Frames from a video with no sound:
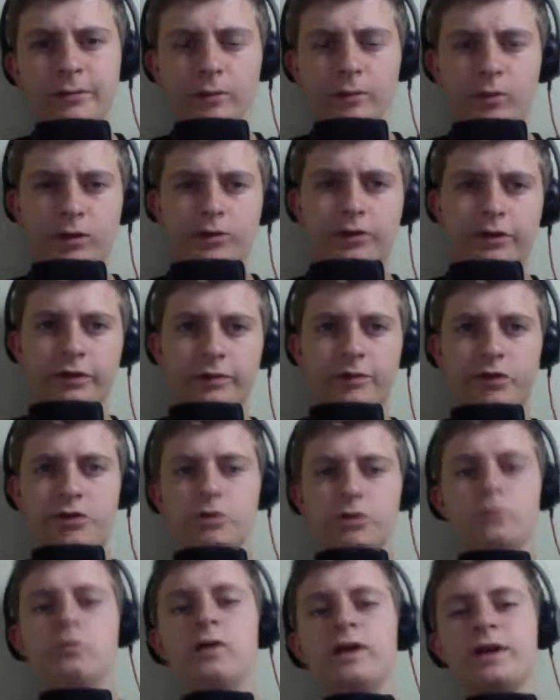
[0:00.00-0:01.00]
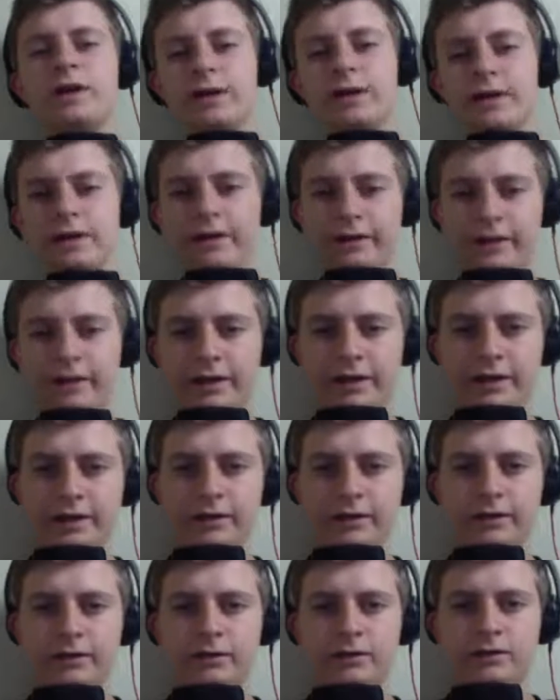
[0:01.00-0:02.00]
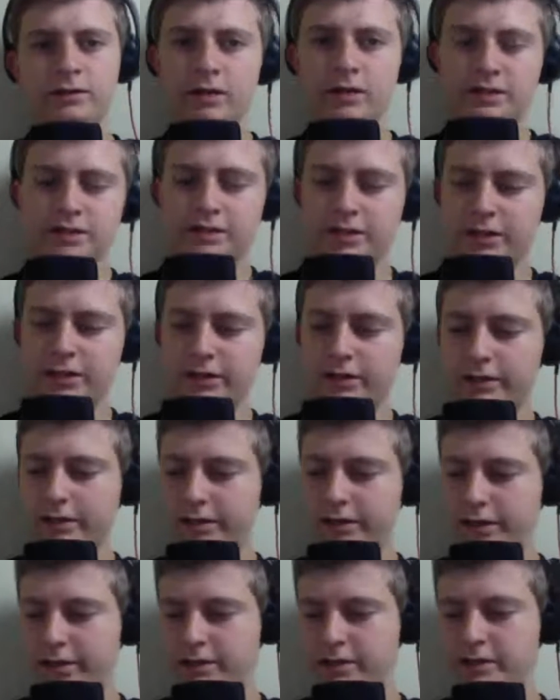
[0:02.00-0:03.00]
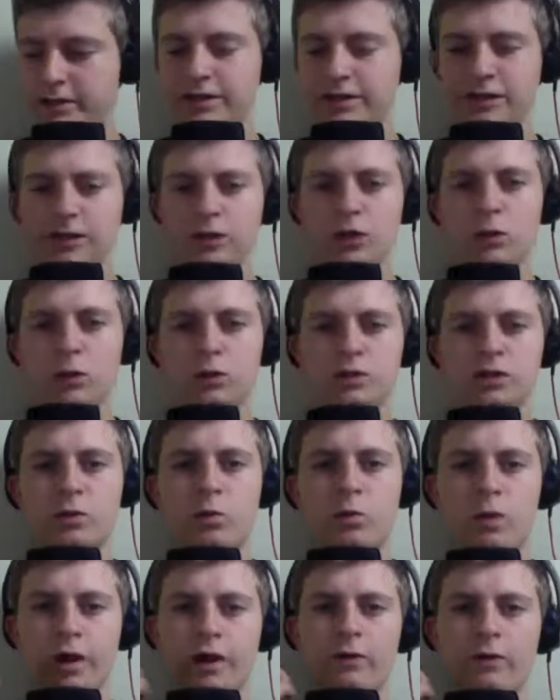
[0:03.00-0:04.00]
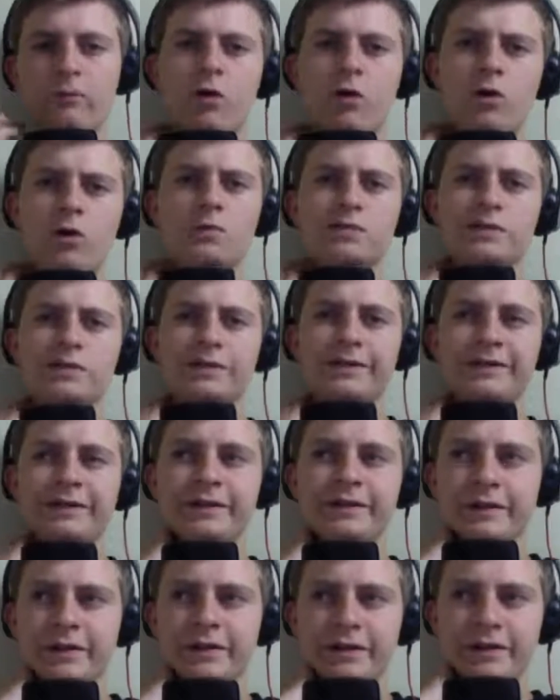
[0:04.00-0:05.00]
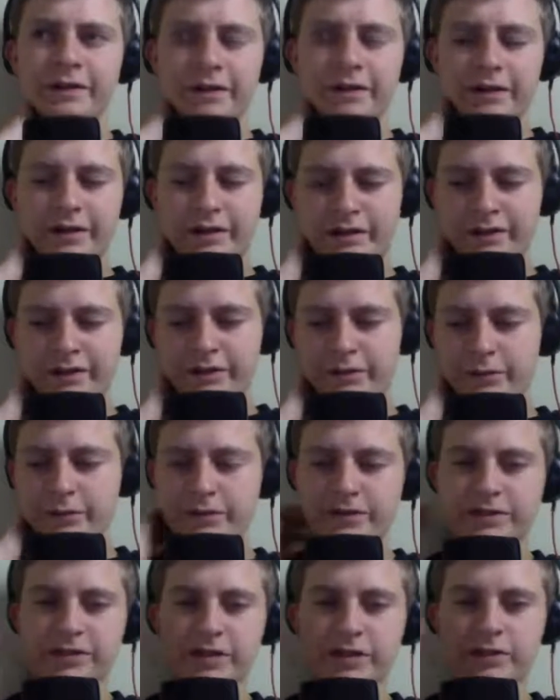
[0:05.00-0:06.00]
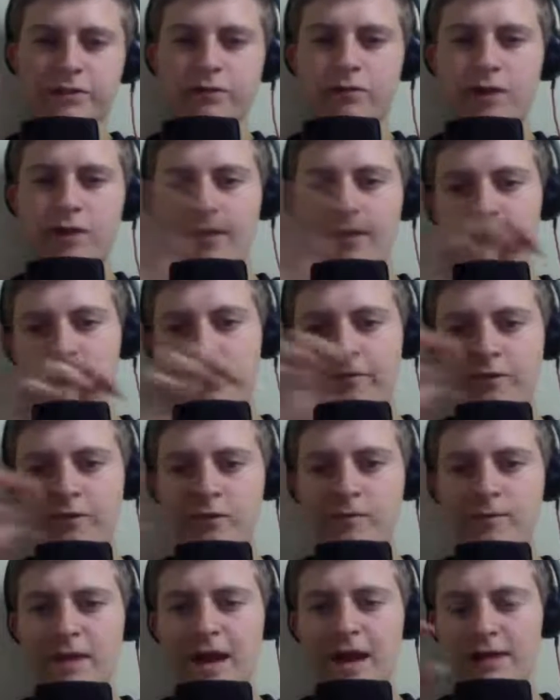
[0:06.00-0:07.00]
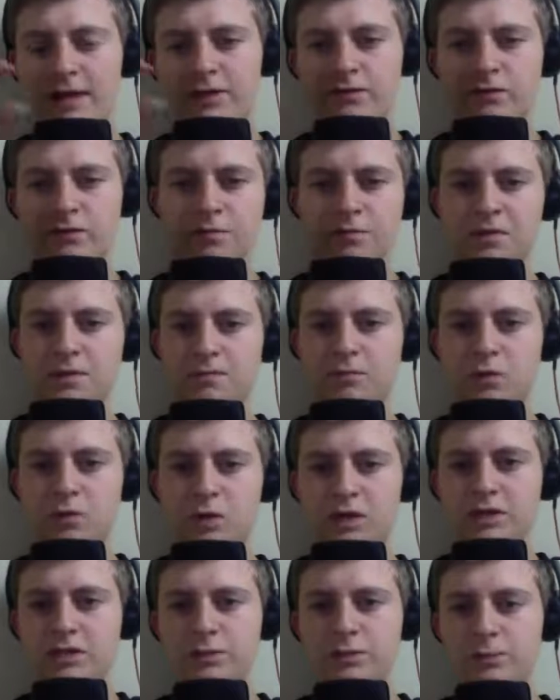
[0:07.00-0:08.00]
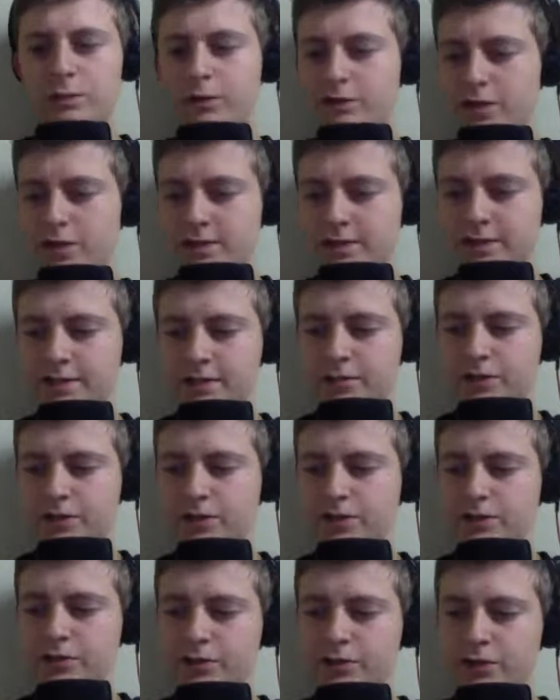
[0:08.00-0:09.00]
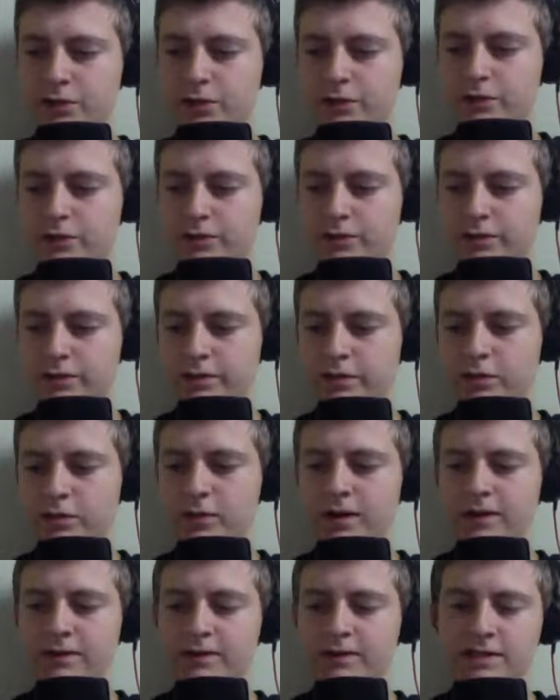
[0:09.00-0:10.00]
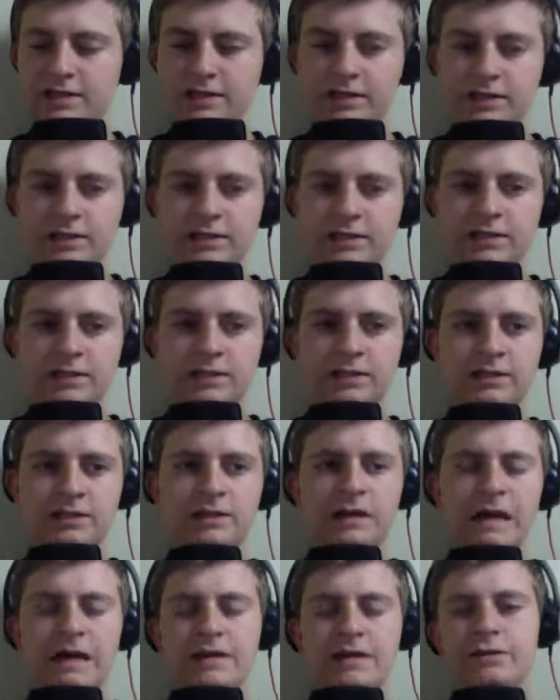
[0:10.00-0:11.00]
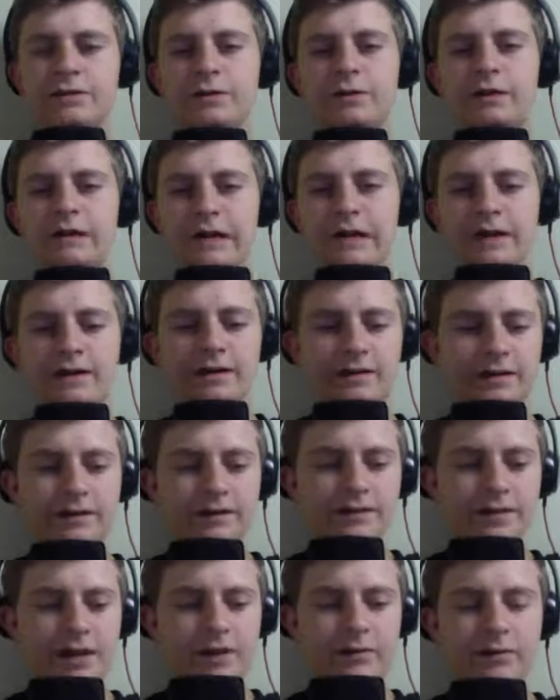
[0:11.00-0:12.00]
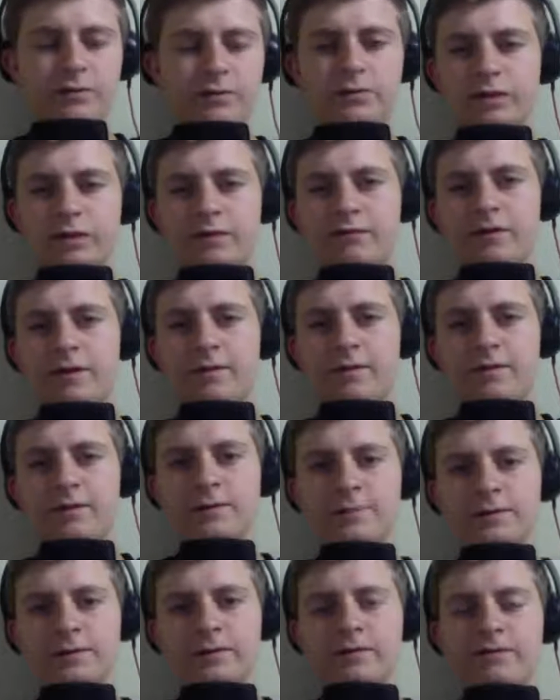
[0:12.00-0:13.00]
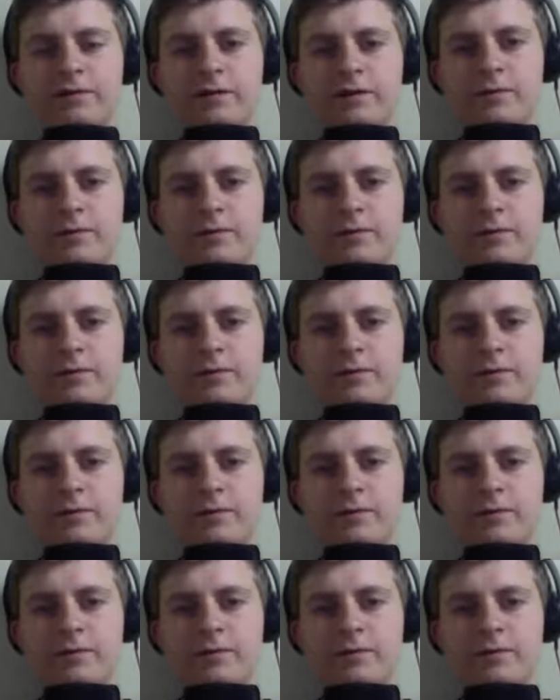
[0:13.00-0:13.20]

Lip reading: We worked on a bunch of rigging and testing loads on wire ropes and doing center of gravity for mass for pinpoints. And we also got to see a bunch of the shows and go behind the scenes and see all the lighting and the sound. It was really fun. It was really fun.